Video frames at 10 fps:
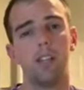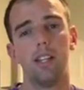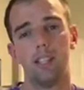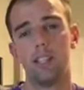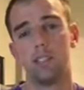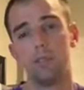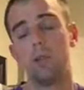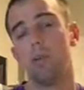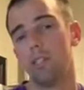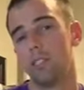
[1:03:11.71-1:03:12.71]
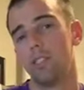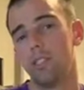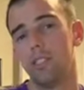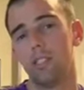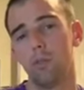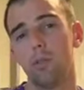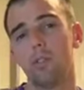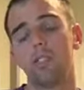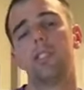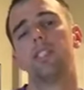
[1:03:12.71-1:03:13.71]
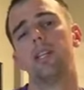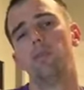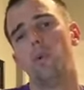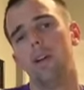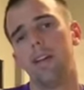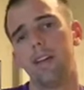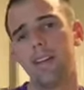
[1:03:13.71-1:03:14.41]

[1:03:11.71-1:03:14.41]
I think it's very much similar, same way.